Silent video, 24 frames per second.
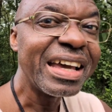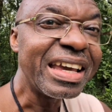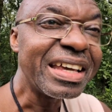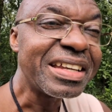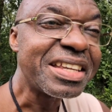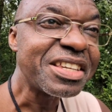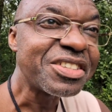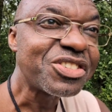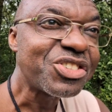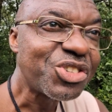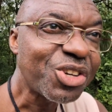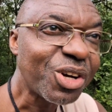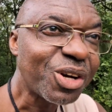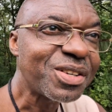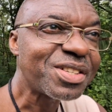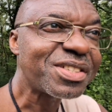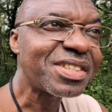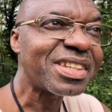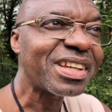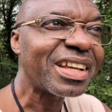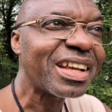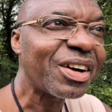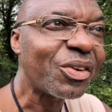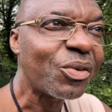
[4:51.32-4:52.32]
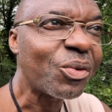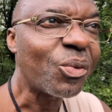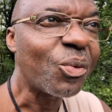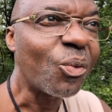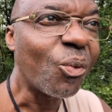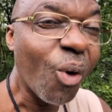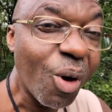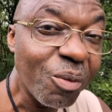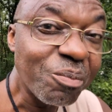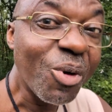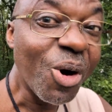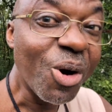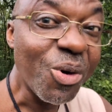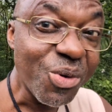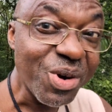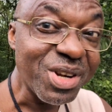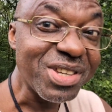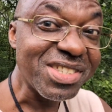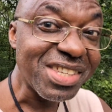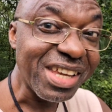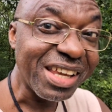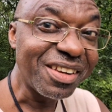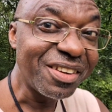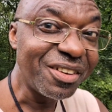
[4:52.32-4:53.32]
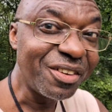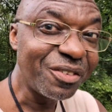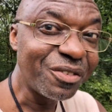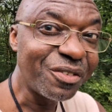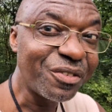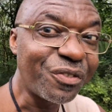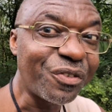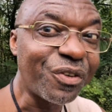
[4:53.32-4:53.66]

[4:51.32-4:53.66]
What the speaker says: it is just one more reason